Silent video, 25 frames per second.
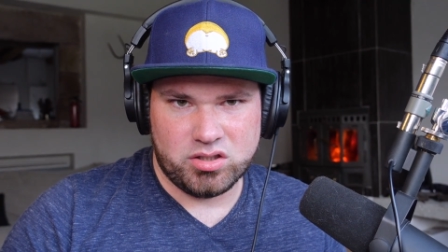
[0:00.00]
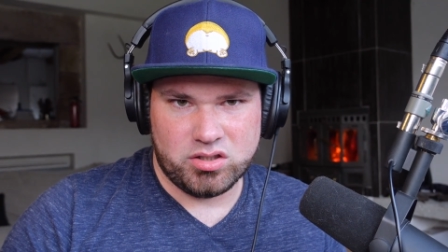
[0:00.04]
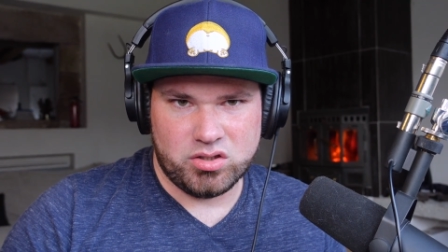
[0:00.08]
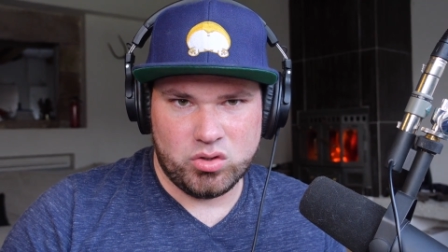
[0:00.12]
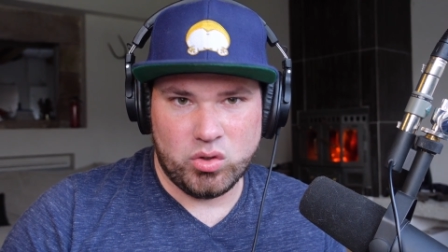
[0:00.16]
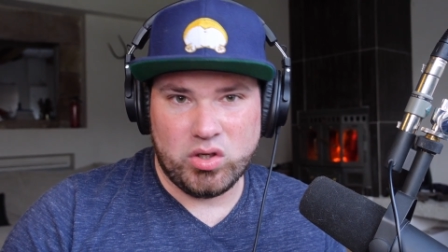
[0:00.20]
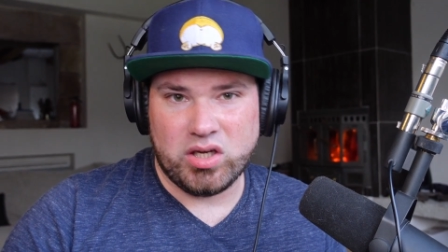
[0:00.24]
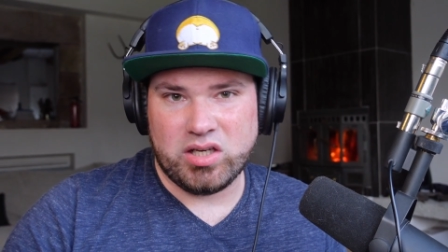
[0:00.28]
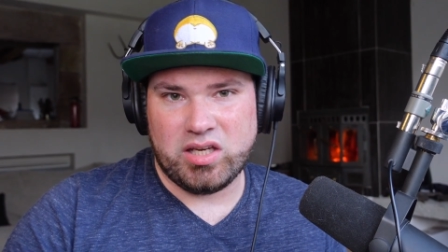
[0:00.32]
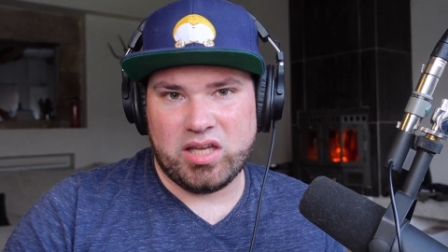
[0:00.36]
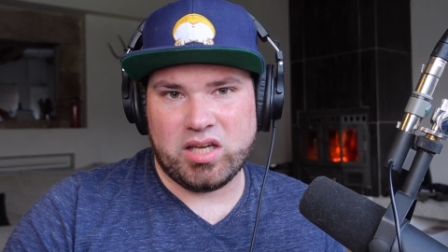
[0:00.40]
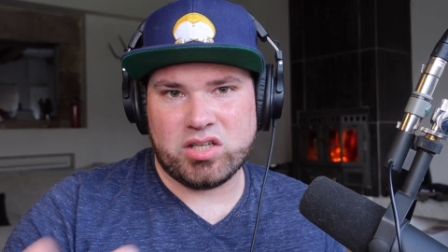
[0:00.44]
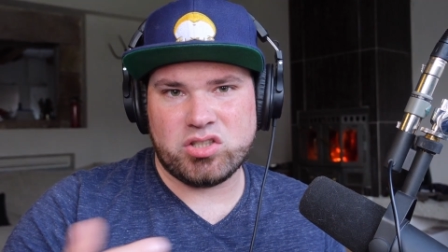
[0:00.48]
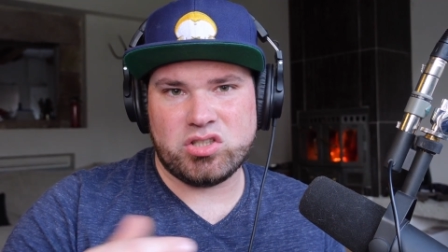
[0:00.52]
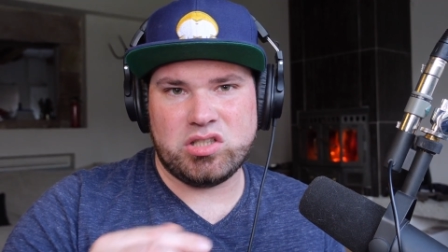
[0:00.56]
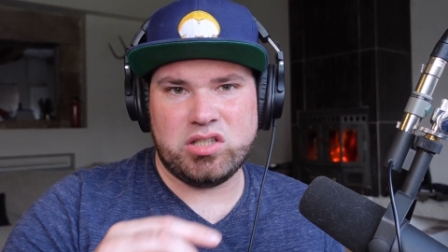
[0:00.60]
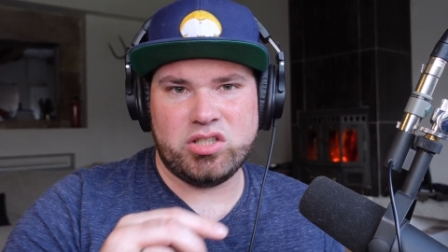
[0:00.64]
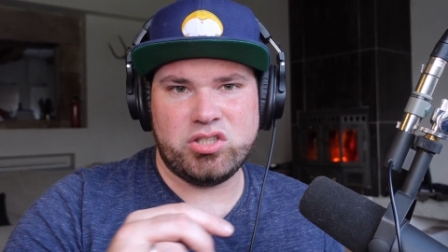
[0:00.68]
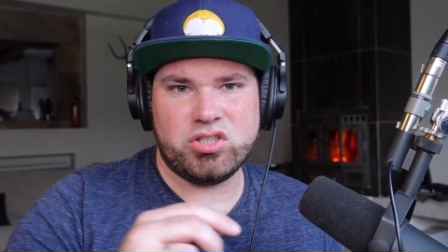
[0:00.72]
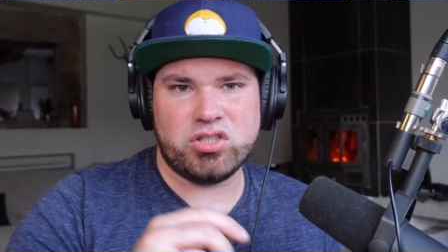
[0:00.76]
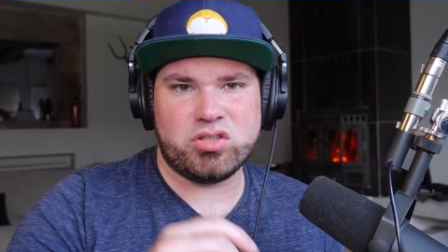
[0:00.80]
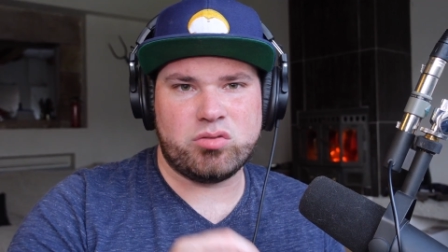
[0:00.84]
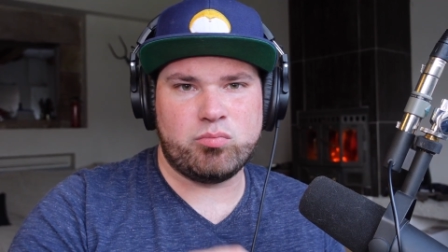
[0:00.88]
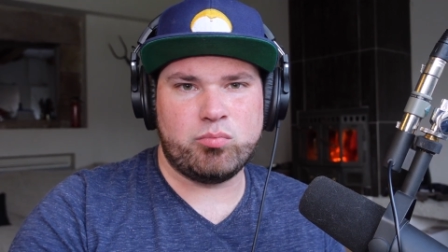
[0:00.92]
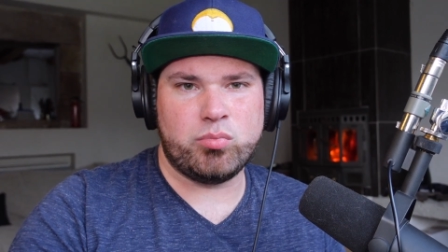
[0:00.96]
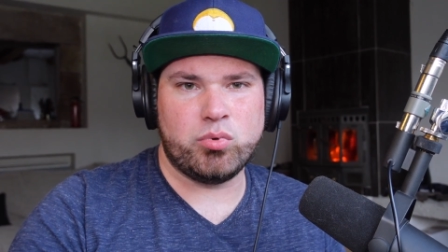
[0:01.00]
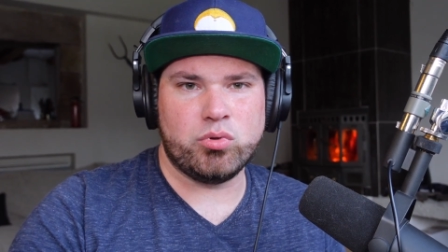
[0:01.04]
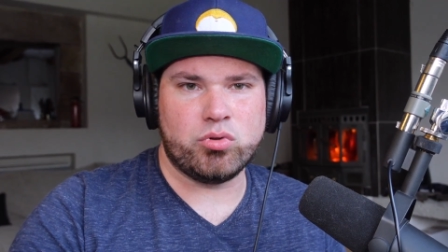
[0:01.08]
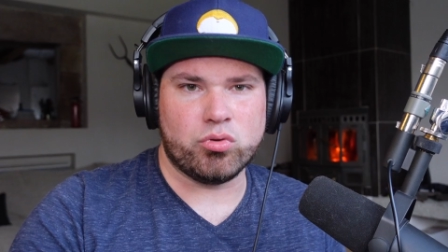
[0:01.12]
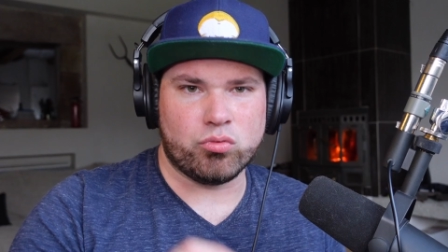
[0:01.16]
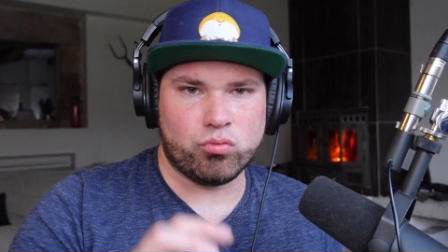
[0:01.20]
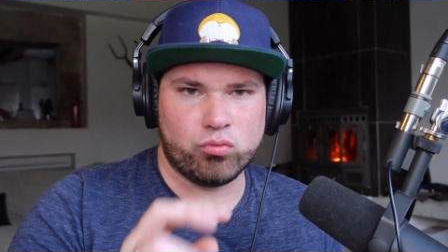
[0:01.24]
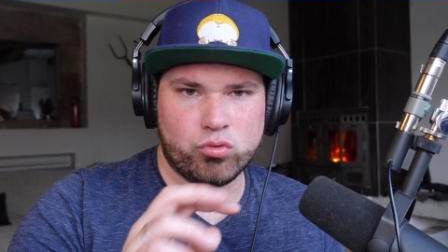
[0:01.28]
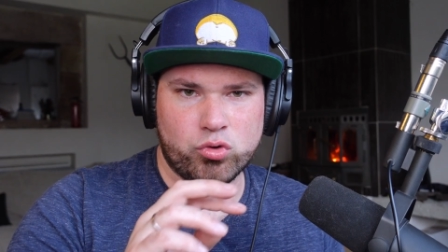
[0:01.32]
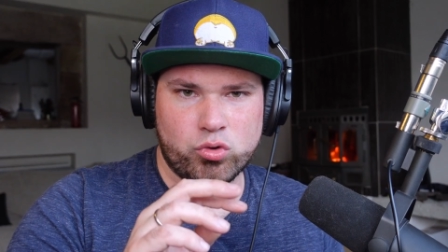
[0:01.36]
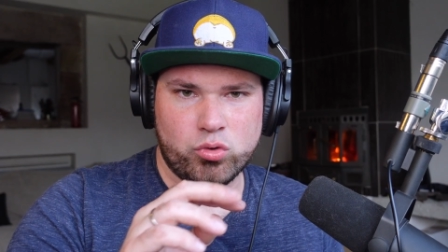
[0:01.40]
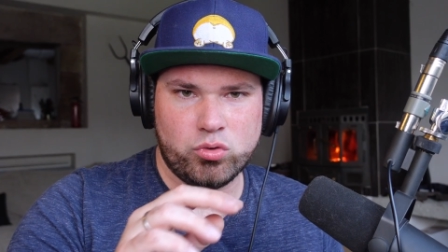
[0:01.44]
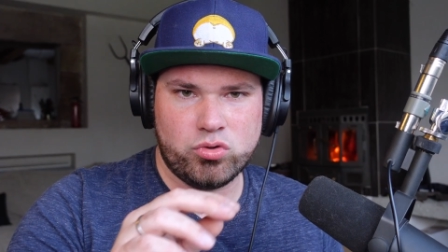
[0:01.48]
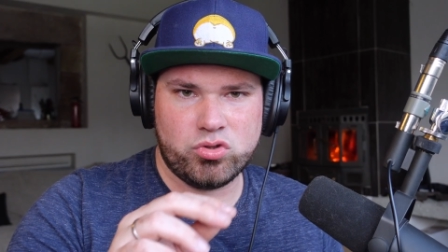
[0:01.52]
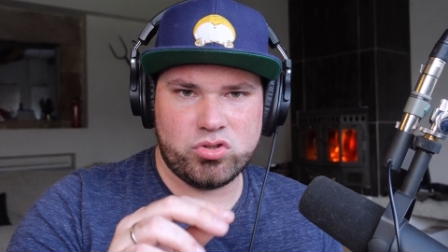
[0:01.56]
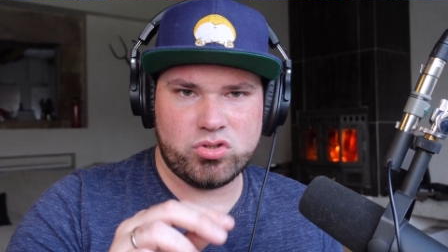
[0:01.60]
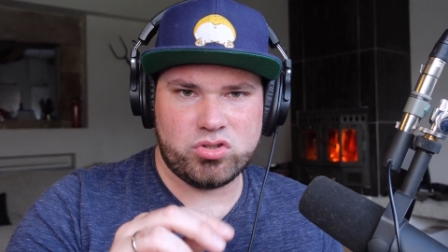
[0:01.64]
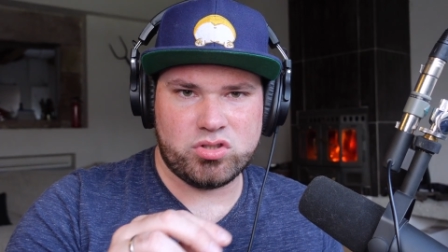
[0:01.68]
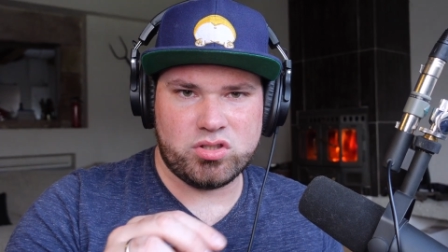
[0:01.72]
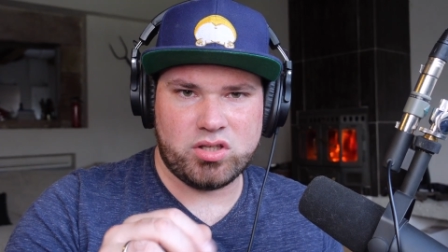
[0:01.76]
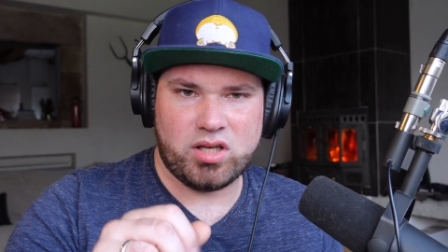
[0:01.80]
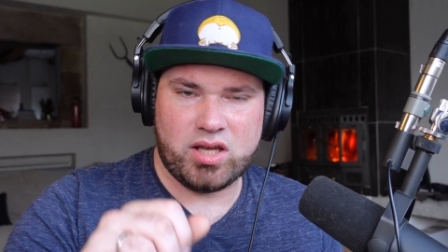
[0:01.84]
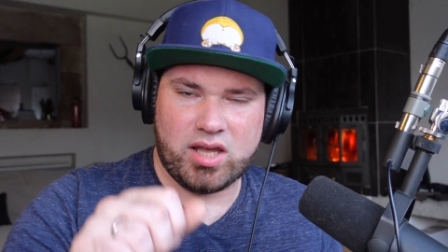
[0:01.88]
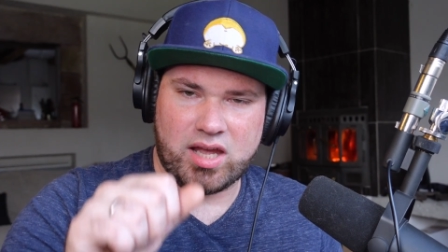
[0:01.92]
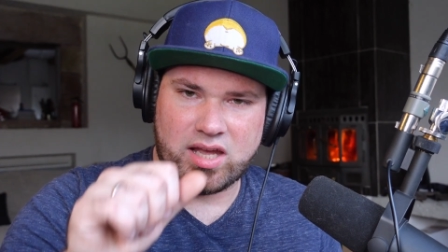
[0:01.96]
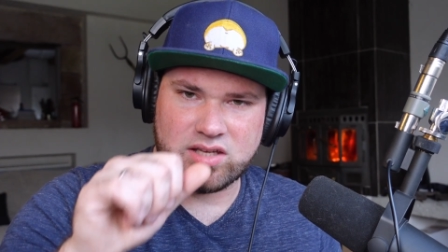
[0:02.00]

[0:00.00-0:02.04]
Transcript: you can actually just put routes